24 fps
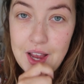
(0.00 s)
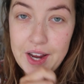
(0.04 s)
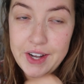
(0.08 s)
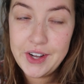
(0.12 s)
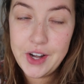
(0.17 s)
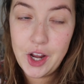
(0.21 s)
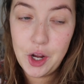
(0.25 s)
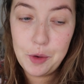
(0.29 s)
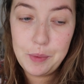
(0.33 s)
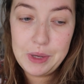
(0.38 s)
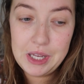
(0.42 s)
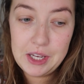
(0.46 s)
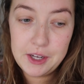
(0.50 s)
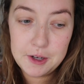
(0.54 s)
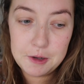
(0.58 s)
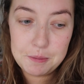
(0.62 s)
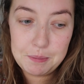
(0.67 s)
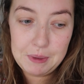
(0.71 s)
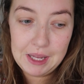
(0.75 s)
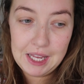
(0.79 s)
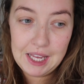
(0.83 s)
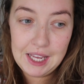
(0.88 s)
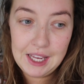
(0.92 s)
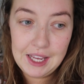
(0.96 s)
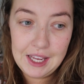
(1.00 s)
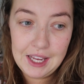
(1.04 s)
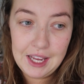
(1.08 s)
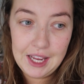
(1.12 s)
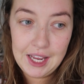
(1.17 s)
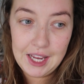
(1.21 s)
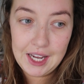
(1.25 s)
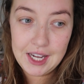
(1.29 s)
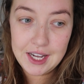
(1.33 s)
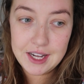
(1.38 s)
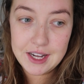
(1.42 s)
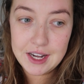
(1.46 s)
I know we could be
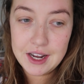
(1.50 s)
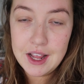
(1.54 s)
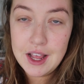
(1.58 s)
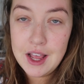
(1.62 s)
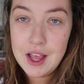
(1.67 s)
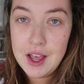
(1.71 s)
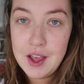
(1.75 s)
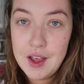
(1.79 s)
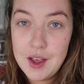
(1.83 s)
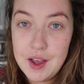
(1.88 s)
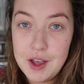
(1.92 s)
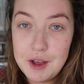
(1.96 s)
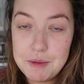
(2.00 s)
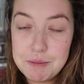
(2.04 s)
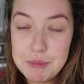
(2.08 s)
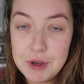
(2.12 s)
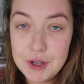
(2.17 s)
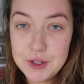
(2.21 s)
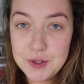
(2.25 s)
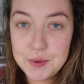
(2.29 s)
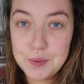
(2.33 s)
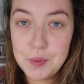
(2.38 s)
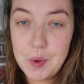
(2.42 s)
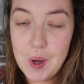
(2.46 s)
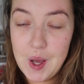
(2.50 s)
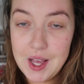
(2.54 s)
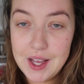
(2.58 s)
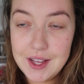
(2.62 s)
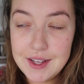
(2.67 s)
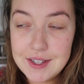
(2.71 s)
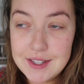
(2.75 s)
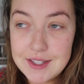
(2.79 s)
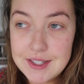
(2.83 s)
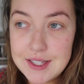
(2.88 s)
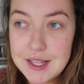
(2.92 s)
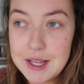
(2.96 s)
in a much
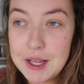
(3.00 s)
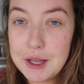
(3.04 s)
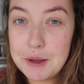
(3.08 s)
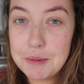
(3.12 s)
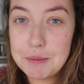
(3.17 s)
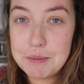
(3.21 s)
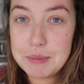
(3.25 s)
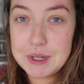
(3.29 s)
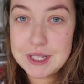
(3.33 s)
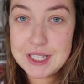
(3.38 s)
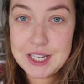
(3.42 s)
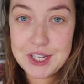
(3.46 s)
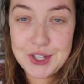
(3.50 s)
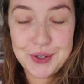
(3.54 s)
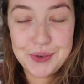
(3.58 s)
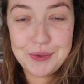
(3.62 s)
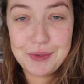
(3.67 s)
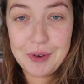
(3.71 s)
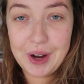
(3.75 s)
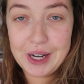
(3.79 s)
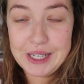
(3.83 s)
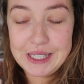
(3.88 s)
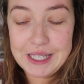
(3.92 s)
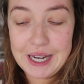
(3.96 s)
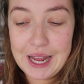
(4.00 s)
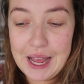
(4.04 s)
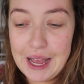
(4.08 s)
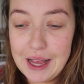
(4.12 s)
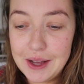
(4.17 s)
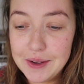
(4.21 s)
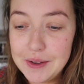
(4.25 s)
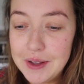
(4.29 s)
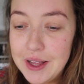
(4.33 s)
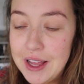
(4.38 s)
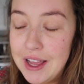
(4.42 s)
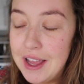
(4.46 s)
worse position right
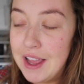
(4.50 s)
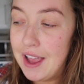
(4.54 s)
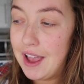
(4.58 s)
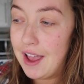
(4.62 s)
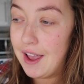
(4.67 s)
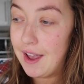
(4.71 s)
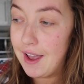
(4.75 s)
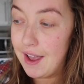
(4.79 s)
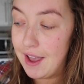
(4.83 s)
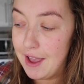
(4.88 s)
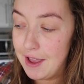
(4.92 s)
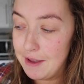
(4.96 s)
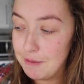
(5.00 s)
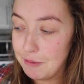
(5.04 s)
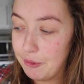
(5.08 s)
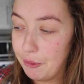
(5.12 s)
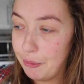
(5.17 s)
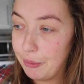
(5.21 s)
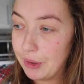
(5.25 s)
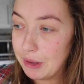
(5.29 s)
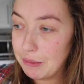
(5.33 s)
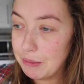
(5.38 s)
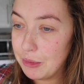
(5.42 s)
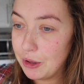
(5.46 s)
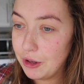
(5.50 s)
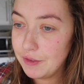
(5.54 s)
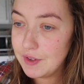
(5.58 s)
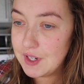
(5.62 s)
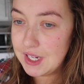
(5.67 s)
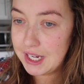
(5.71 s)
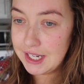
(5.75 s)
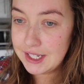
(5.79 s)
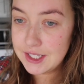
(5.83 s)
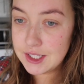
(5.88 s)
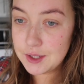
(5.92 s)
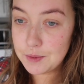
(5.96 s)
now. We
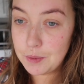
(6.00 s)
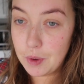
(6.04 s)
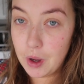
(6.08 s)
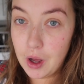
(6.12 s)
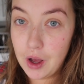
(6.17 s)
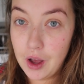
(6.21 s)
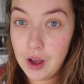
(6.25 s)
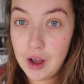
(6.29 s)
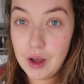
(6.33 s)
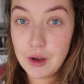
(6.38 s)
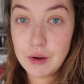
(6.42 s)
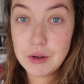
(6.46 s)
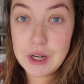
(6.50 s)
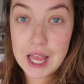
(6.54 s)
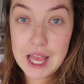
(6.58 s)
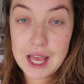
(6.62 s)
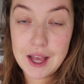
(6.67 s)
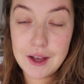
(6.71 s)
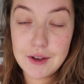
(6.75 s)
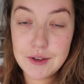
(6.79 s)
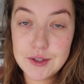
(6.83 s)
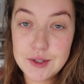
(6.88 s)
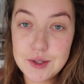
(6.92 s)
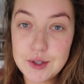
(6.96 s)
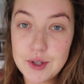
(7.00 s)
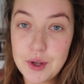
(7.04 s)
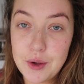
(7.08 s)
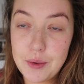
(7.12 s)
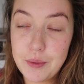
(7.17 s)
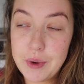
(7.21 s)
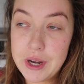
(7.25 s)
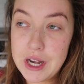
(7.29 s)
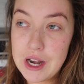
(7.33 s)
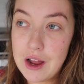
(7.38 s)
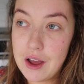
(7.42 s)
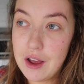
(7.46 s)
moved into our old house
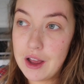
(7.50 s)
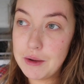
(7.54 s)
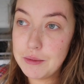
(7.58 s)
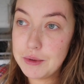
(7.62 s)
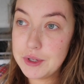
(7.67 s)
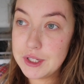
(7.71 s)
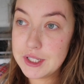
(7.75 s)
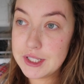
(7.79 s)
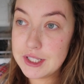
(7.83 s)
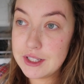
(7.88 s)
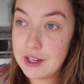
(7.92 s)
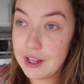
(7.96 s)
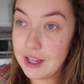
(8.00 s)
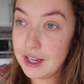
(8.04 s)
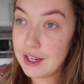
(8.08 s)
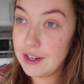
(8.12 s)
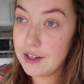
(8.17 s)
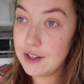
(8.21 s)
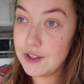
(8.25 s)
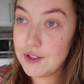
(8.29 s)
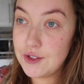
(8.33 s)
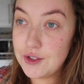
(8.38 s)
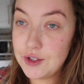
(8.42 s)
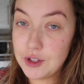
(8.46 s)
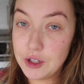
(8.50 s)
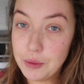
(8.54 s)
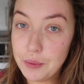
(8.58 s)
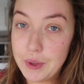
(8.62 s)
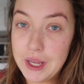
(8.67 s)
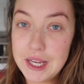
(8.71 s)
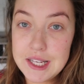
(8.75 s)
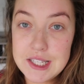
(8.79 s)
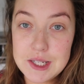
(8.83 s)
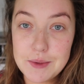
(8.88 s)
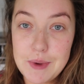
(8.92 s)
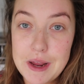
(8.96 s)
when I was like 2
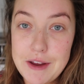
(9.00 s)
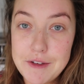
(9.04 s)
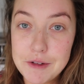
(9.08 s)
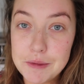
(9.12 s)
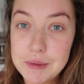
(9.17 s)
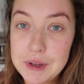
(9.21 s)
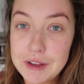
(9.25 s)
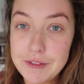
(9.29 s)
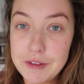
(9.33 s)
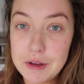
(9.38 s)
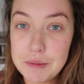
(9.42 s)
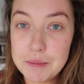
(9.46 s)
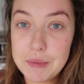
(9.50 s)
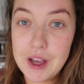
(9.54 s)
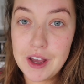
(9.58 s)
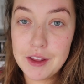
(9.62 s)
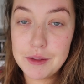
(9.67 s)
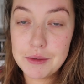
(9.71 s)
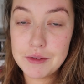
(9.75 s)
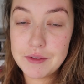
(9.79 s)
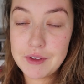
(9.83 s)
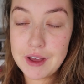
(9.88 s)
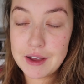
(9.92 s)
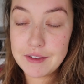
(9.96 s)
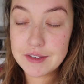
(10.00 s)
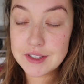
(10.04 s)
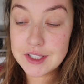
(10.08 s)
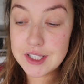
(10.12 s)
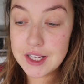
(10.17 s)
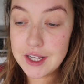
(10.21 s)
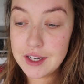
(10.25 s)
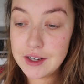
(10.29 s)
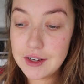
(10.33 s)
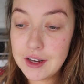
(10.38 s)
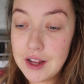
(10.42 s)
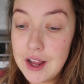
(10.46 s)
weeks away from giving birth with
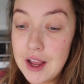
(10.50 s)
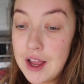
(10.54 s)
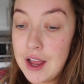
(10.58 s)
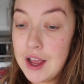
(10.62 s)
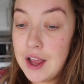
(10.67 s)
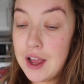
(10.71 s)
Harrison.